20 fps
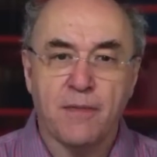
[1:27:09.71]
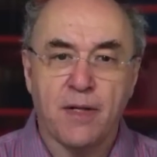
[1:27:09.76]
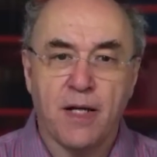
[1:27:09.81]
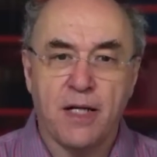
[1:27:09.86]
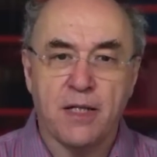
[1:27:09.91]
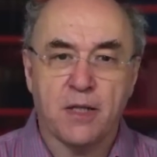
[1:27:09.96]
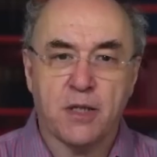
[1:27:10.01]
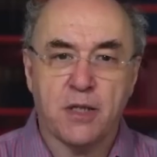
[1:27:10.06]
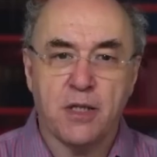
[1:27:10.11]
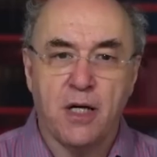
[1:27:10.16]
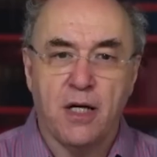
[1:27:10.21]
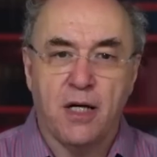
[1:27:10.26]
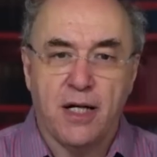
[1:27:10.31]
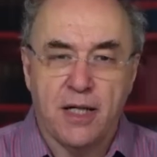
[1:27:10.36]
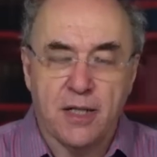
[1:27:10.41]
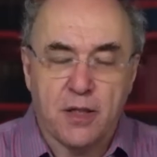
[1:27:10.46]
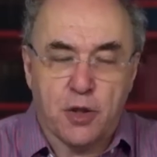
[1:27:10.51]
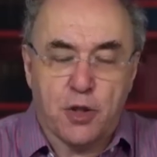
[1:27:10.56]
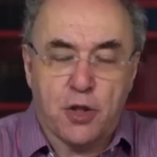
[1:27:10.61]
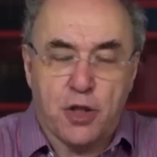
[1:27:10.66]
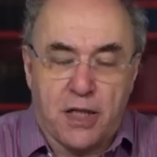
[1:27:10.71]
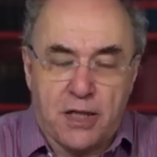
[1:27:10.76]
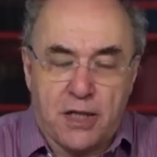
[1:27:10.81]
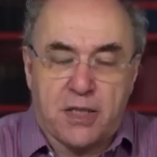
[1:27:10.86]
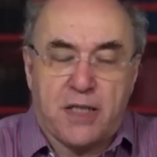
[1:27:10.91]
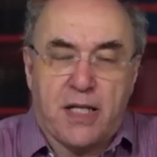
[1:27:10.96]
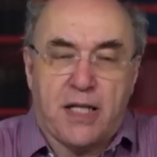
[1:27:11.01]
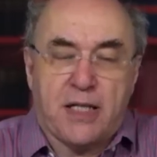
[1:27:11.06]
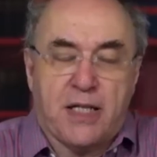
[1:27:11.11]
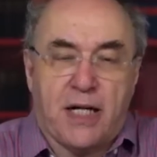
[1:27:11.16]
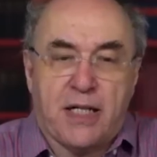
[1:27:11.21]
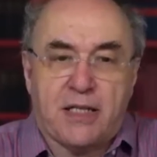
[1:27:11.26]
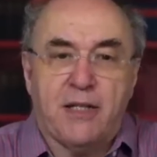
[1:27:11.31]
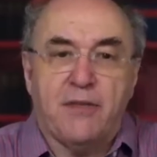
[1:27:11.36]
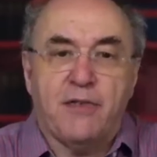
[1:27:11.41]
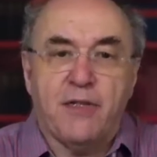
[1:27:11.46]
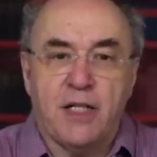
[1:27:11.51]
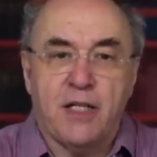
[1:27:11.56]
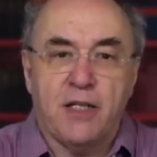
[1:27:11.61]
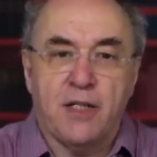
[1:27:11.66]
It's just there's
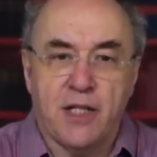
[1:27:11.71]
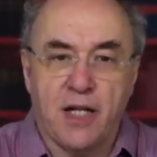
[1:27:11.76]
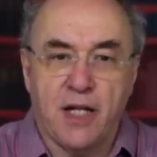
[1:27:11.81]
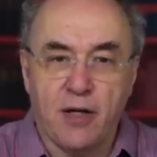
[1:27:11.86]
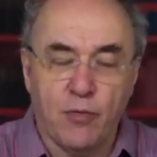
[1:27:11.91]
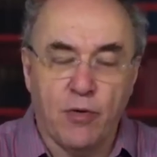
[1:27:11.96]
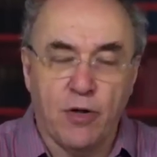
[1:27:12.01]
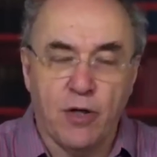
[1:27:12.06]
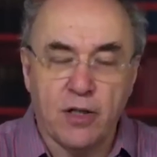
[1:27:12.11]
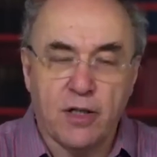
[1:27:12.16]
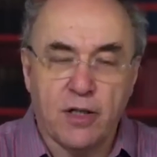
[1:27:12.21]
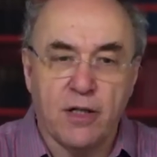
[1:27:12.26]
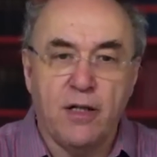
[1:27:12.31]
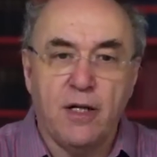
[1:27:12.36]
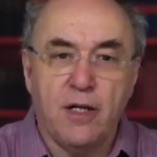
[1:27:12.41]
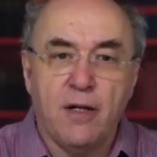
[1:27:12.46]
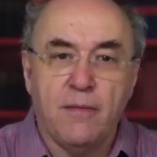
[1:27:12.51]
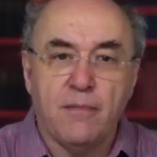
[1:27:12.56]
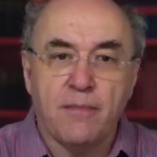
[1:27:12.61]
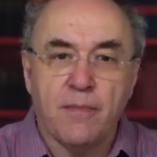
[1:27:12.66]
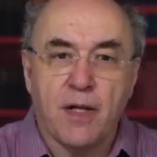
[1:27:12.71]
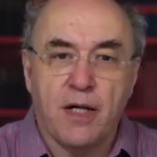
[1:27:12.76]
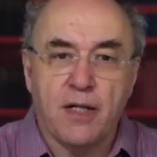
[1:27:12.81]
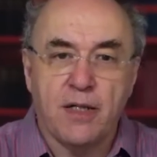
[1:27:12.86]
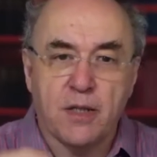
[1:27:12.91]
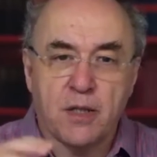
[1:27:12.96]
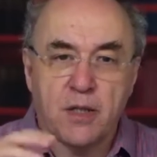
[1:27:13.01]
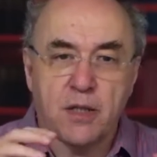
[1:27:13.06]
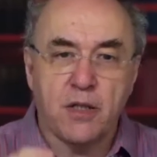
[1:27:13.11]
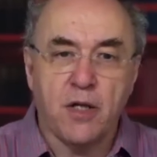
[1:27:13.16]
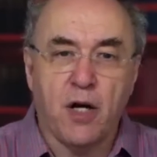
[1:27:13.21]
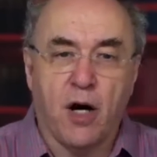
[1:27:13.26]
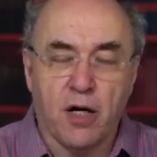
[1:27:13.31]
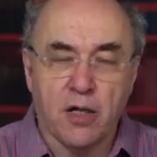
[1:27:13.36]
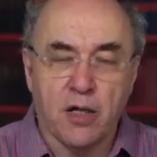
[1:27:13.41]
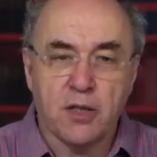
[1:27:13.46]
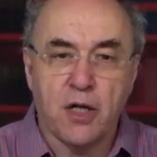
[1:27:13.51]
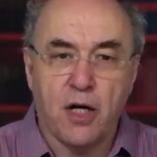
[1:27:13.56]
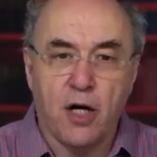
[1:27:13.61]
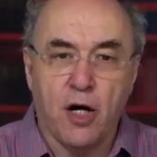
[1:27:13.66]
activity in the network, and it's
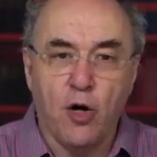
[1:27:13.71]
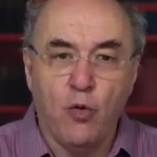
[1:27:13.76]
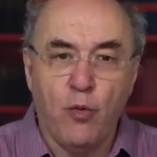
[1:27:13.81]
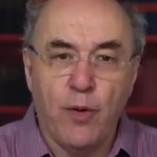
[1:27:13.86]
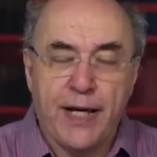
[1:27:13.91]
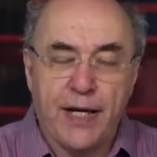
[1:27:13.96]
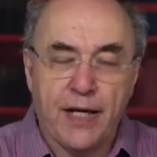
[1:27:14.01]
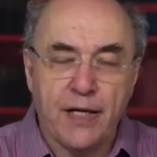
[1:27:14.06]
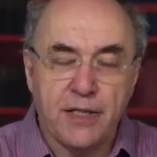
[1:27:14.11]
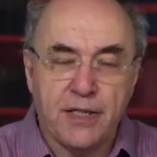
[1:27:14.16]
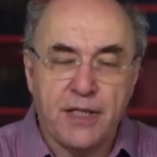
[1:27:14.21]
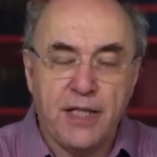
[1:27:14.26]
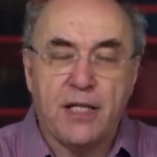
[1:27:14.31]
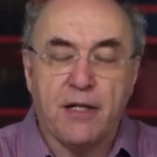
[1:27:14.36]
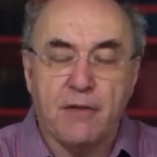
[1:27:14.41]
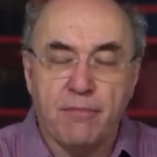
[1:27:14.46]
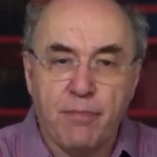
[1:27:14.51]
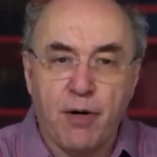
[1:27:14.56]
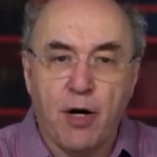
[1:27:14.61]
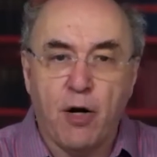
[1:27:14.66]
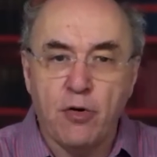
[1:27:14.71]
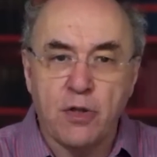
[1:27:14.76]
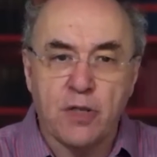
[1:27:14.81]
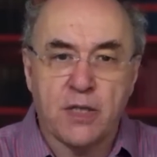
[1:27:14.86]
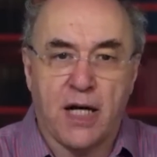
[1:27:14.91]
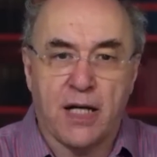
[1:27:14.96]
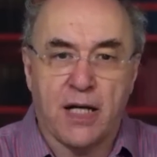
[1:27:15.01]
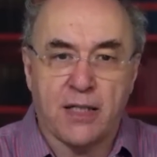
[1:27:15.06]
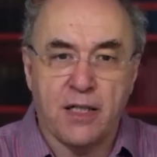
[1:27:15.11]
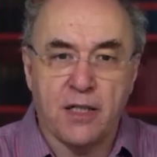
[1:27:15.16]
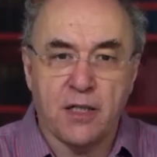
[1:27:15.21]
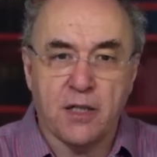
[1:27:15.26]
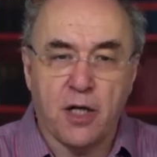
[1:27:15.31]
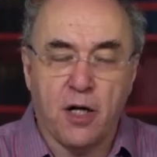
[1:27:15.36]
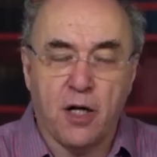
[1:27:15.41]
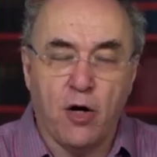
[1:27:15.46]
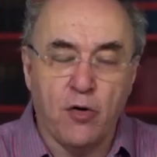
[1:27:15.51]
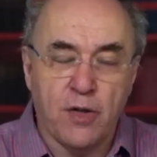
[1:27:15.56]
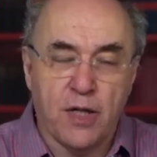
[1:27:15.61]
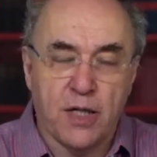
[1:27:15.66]
not, oh, we can decompose that into,
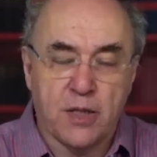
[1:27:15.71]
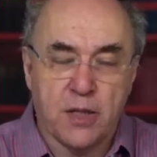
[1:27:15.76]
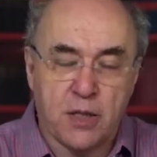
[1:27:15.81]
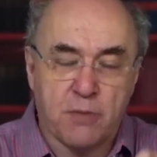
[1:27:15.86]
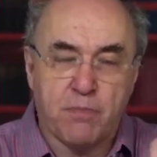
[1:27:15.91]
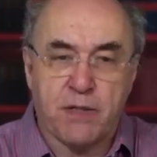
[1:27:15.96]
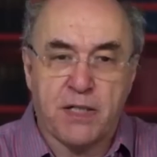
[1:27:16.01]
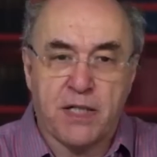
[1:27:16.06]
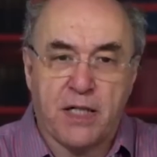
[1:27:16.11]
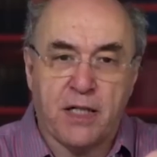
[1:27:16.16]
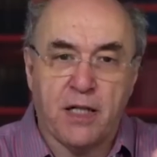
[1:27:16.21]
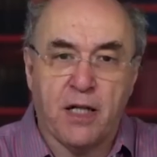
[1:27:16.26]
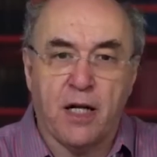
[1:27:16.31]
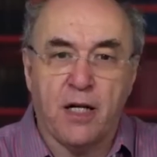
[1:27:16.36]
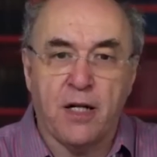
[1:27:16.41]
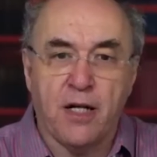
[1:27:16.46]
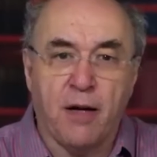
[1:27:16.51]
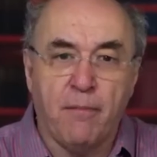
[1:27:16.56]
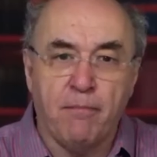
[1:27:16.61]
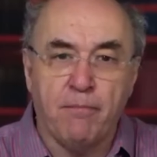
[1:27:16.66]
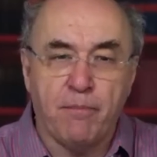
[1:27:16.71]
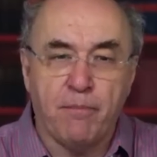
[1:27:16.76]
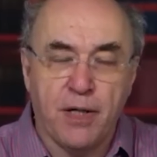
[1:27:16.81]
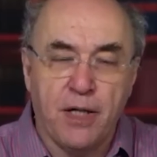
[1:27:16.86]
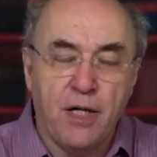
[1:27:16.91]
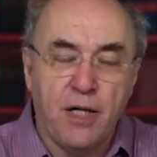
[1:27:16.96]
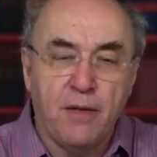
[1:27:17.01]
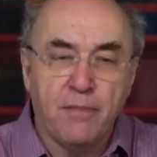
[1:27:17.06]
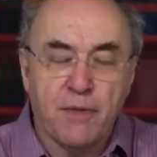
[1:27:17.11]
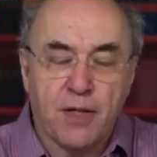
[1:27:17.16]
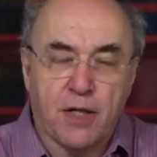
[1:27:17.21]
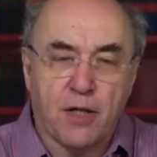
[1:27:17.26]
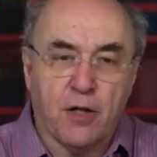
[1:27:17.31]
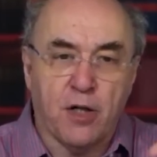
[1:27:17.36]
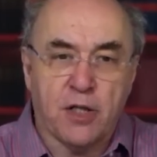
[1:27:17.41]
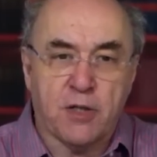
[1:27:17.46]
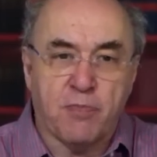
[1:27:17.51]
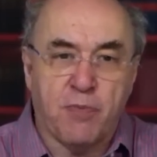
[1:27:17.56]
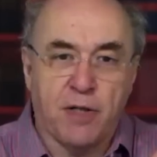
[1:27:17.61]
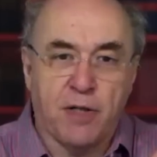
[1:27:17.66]
oh, there's this particular lump that
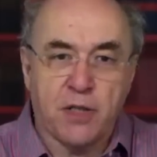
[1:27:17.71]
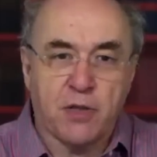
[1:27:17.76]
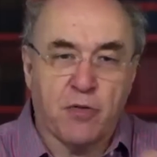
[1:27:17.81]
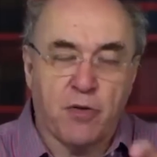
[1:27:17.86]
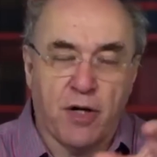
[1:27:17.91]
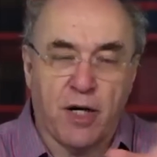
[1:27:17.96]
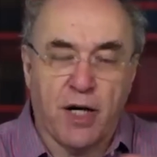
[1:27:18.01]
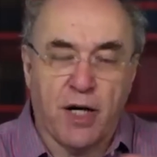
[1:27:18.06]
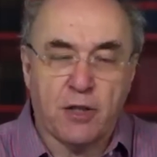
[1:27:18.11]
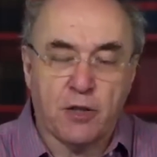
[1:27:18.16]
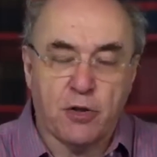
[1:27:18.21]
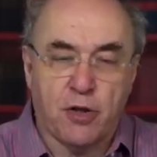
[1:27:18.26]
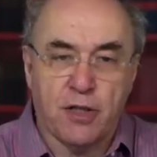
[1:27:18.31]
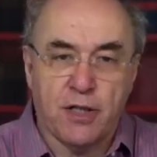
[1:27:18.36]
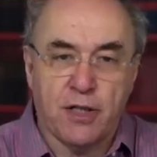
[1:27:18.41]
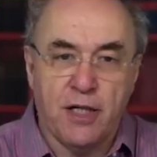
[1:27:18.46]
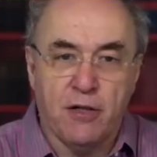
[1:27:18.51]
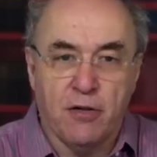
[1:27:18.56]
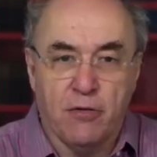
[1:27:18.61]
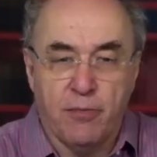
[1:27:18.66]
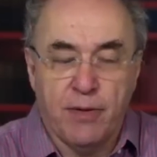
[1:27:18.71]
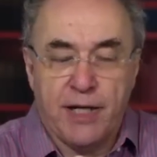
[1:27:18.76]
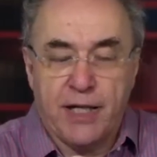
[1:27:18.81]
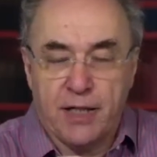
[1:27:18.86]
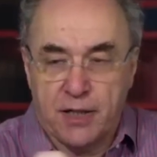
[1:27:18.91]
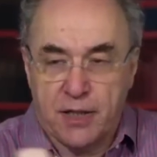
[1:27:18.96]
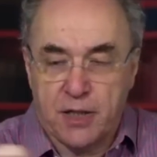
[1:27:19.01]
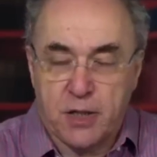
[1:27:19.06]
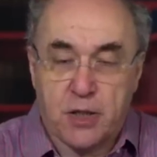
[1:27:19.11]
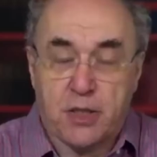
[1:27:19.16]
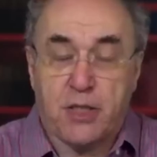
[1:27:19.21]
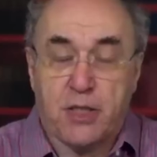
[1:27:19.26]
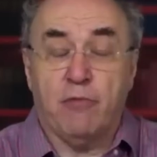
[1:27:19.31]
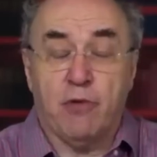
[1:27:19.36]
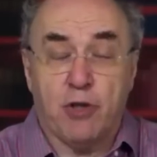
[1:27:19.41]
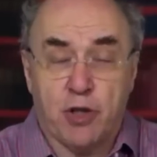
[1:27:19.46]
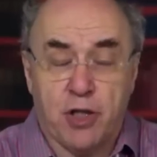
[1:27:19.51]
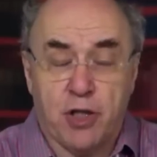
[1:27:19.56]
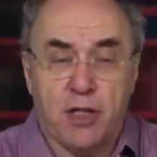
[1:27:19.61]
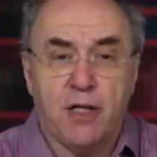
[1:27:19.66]
corresponds to an electron here, and we can
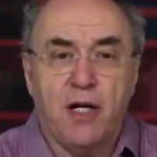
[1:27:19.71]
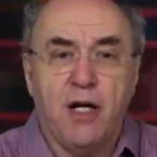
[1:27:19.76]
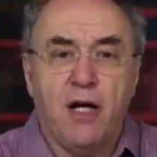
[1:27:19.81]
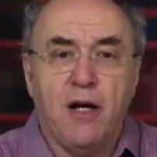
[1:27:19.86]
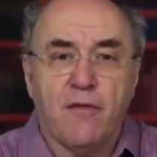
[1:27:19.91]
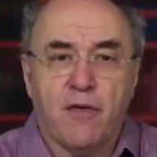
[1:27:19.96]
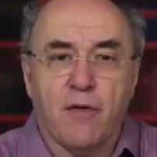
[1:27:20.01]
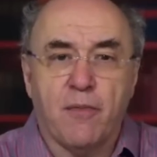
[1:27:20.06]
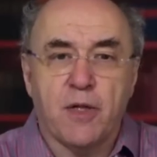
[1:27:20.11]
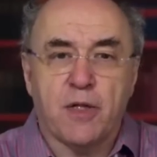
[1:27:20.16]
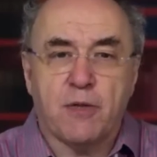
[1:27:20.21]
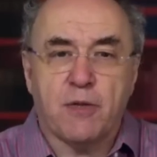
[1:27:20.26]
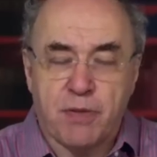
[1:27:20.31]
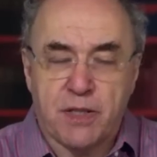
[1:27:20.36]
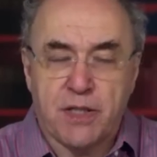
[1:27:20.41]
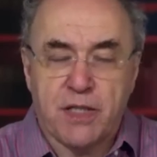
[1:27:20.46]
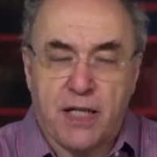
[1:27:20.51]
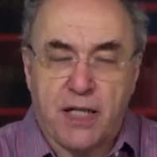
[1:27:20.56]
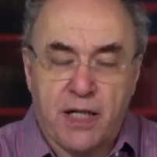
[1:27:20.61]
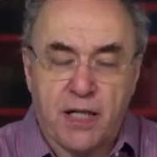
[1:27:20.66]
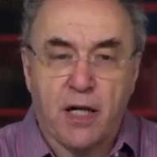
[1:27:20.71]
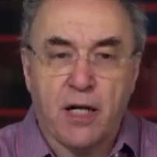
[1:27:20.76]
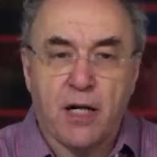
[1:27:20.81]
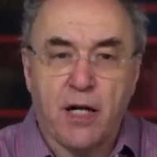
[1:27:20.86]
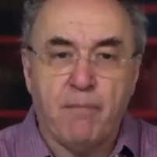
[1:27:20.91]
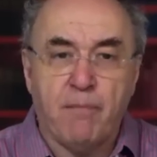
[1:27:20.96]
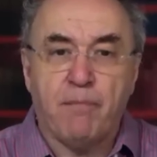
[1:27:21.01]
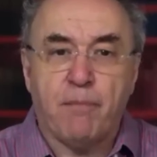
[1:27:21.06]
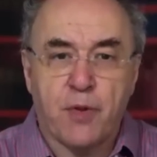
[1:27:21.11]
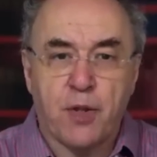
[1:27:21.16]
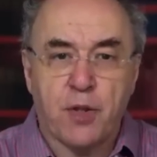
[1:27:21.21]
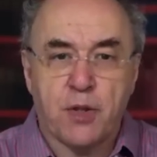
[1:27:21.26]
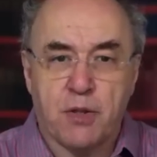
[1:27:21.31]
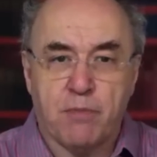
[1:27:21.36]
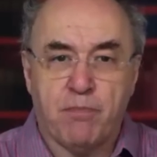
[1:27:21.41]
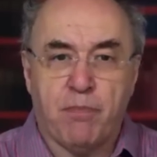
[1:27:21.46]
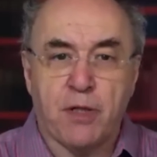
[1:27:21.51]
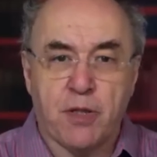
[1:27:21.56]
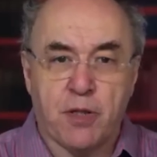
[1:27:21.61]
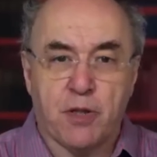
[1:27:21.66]
distinguish it from this particular lump that's a
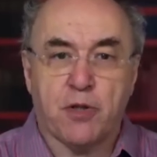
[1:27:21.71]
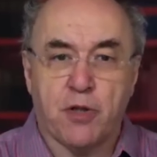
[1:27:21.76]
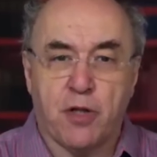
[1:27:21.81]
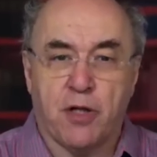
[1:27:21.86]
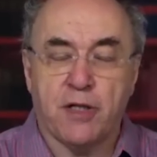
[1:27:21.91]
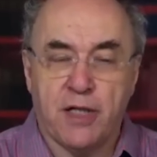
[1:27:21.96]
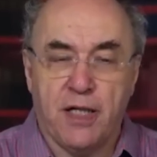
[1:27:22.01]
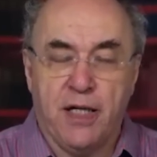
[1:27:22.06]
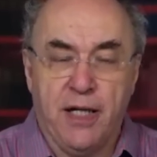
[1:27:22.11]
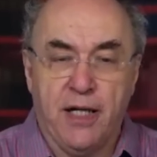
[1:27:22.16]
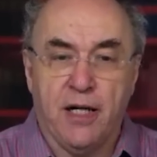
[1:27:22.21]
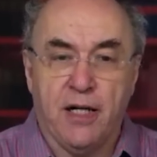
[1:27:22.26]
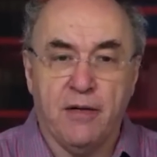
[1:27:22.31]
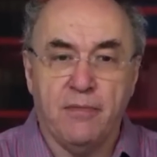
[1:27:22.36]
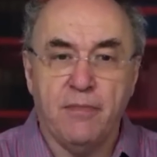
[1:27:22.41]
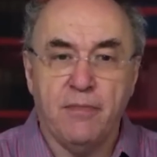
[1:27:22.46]
positron here.